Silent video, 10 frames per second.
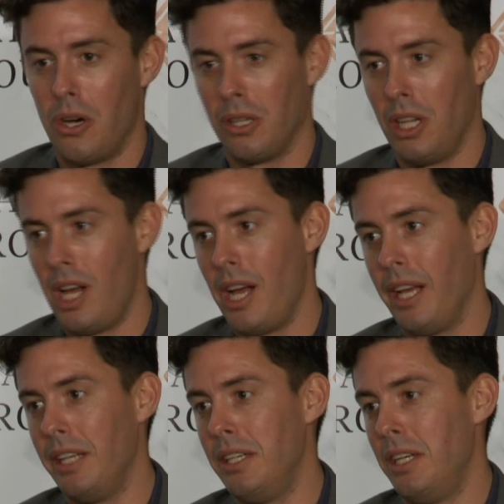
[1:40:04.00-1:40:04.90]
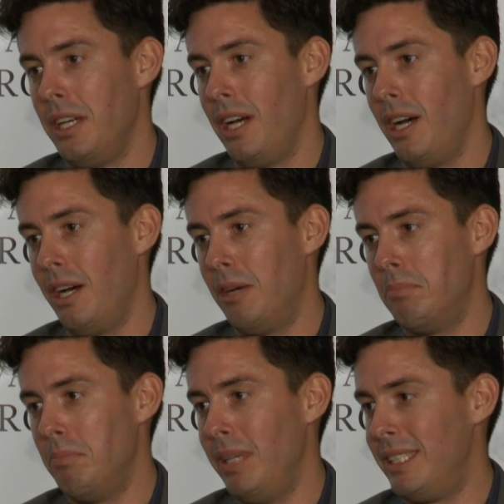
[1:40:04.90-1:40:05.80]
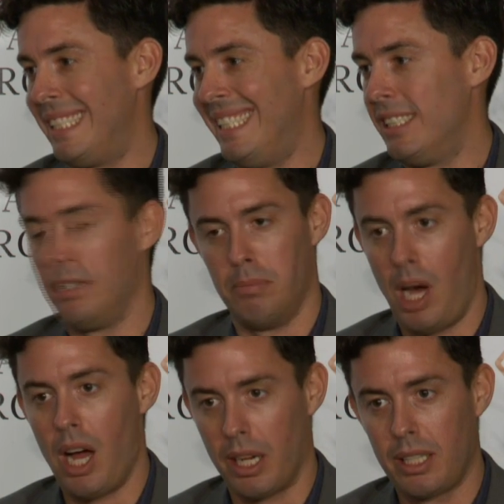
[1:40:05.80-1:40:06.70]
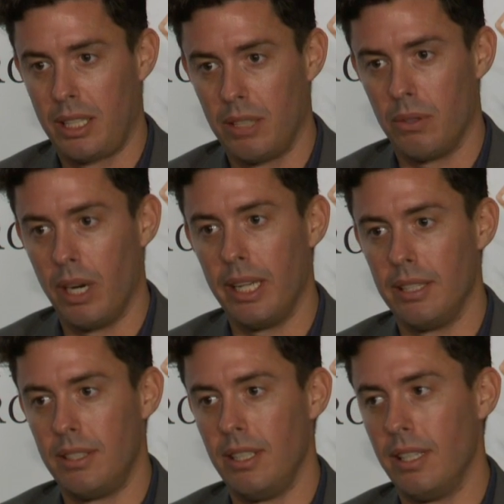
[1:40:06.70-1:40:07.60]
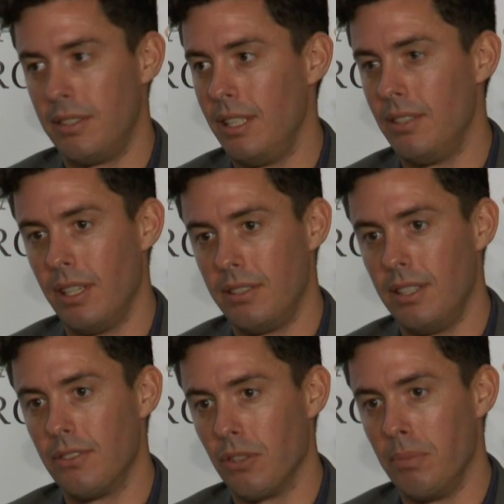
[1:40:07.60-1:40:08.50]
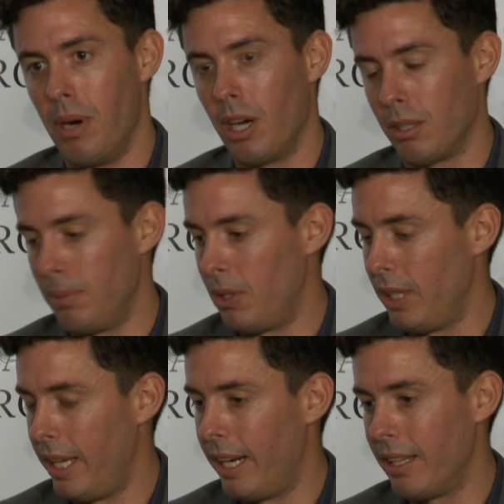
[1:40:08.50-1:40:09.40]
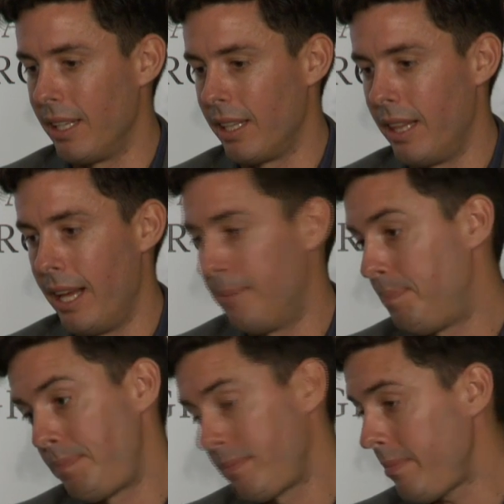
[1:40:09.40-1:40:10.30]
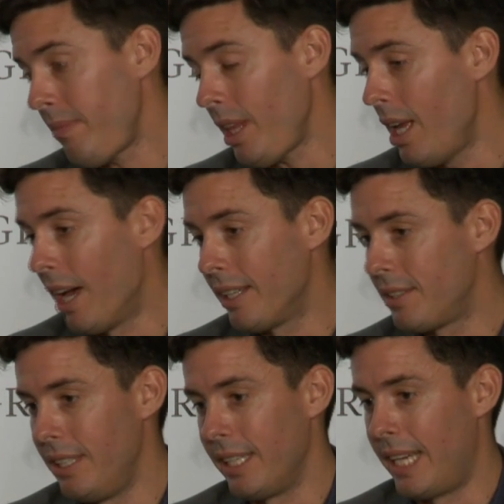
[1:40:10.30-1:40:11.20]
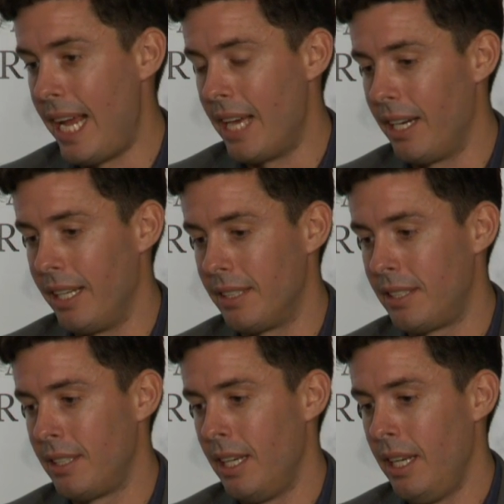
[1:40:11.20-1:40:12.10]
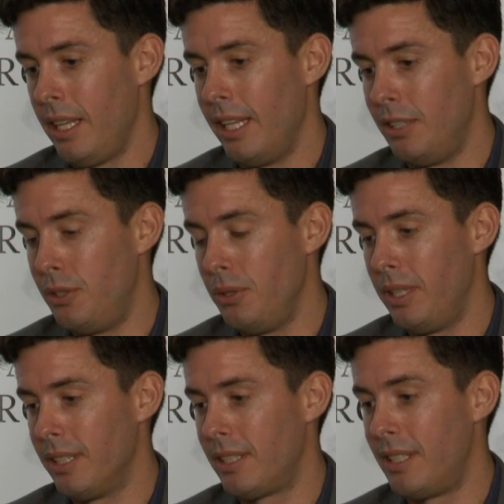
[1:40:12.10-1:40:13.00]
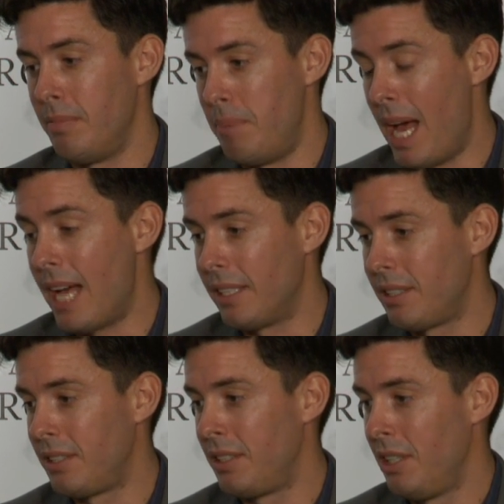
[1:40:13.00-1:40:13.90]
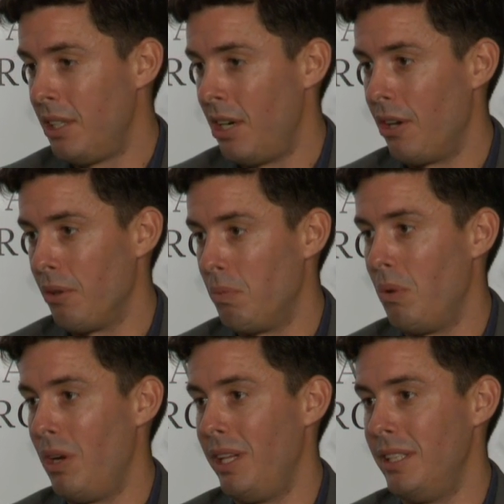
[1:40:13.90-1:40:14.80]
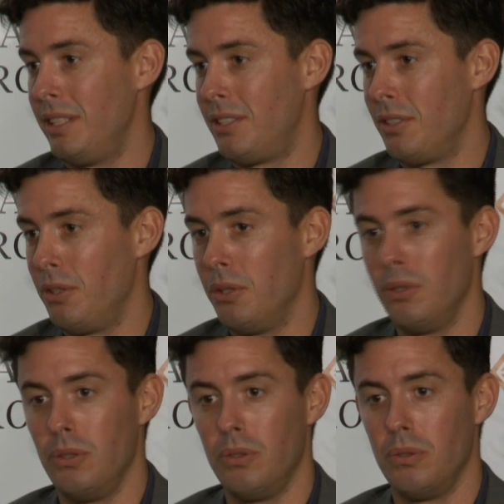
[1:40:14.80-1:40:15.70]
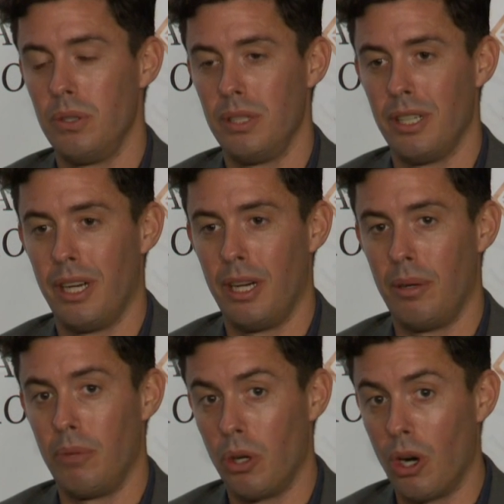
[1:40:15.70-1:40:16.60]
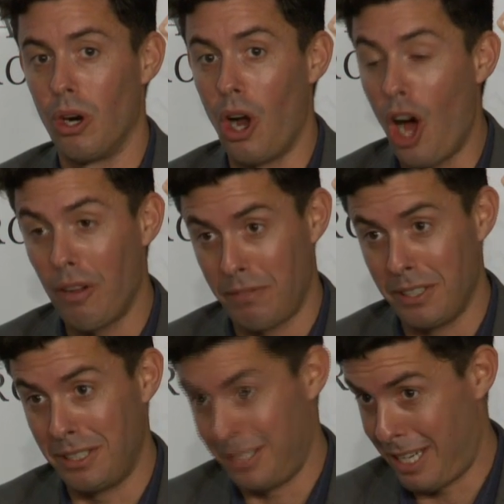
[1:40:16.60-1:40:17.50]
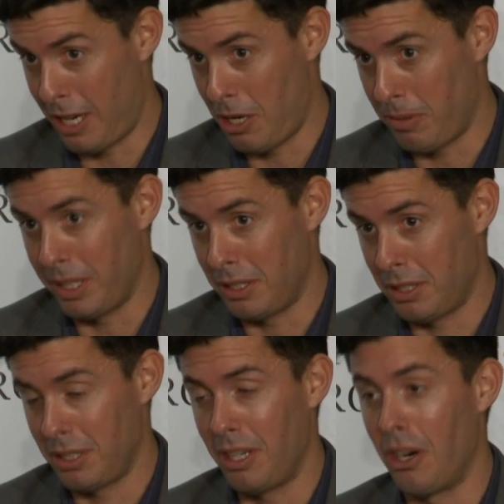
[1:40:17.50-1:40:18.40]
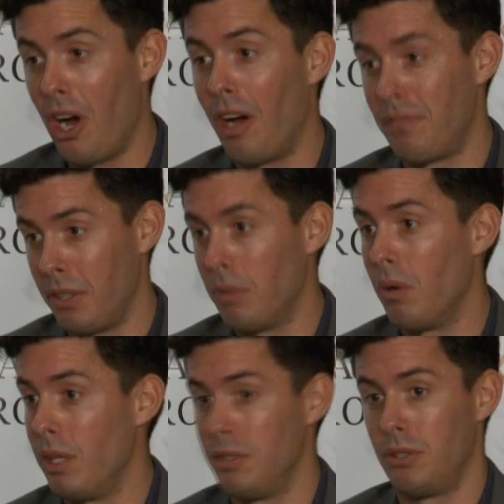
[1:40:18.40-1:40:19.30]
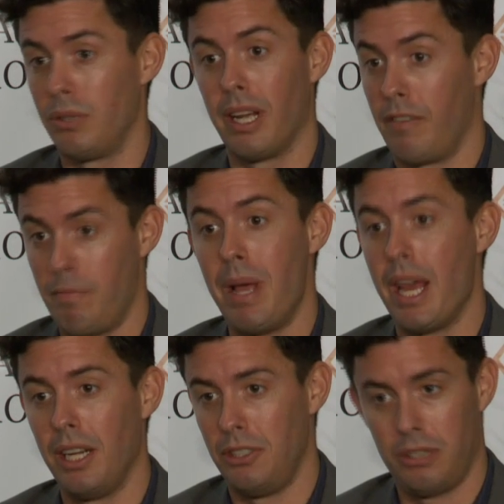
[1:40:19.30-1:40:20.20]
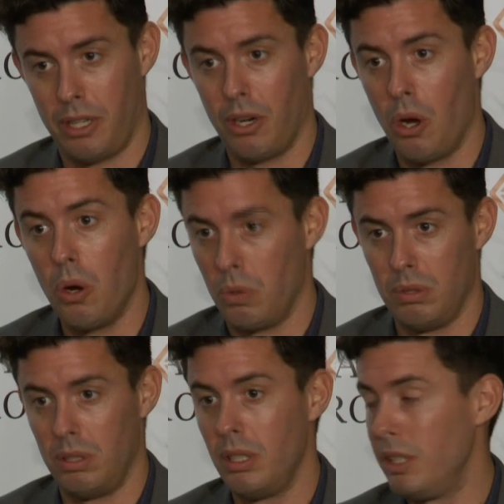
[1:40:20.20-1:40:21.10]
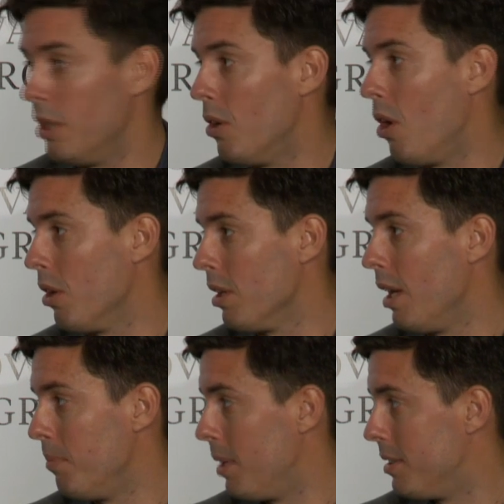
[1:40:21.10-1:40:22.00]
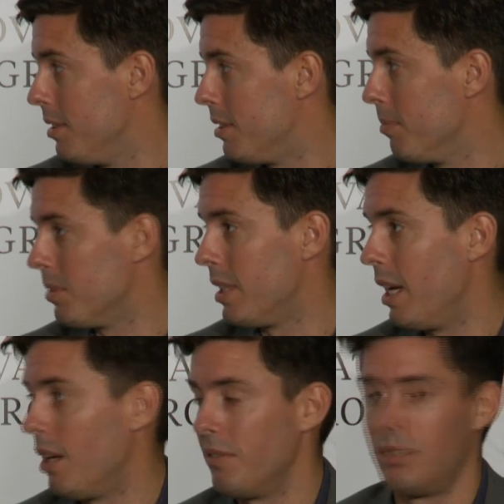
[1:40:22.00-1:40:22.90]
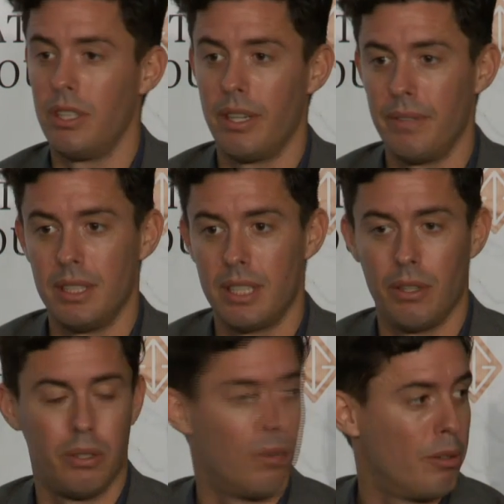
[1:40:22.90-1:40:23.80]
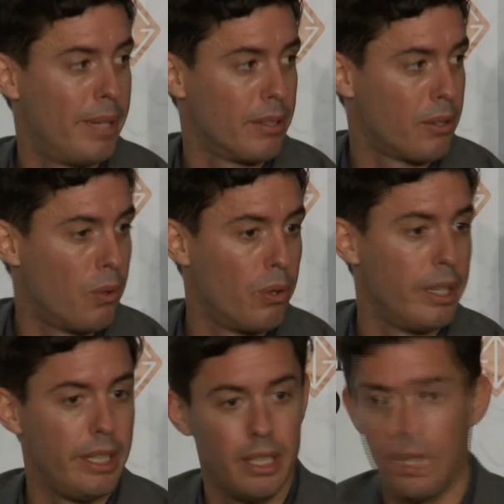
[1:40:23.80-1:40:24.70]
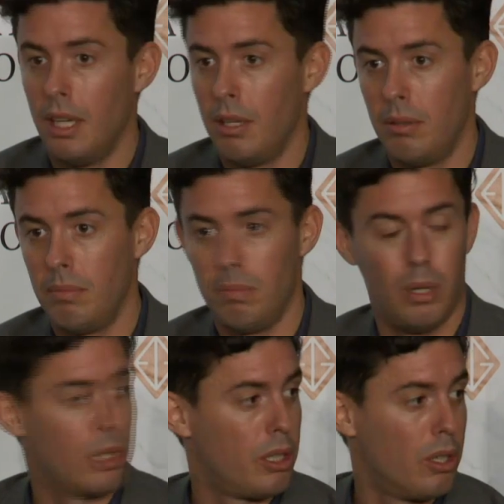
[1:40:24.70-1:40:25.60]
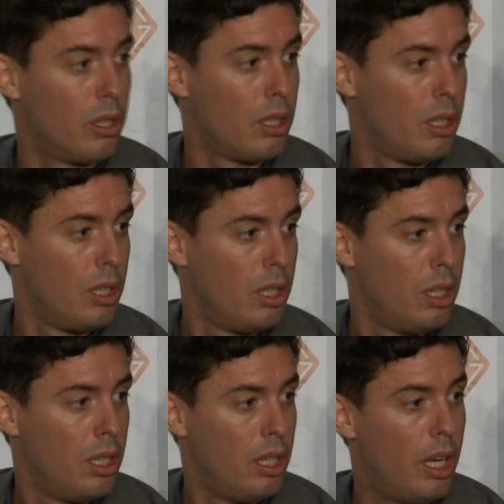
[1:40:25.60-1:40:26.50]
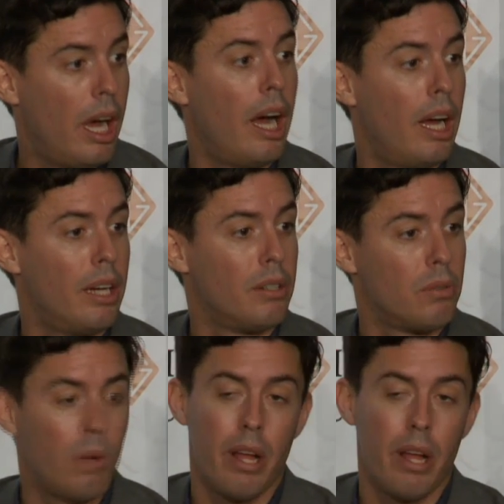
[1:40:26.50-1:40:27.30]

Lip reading: online. It's easy to mock, right? It's easily mockable. And I think that, honestly, the candidates that do this the best are the ones who are often the ones who kind of manage their own, you know, online presence themselves. You know, I mean, say what you want about Corey. Exception of Booker. Donald Trump, not Donald Trump.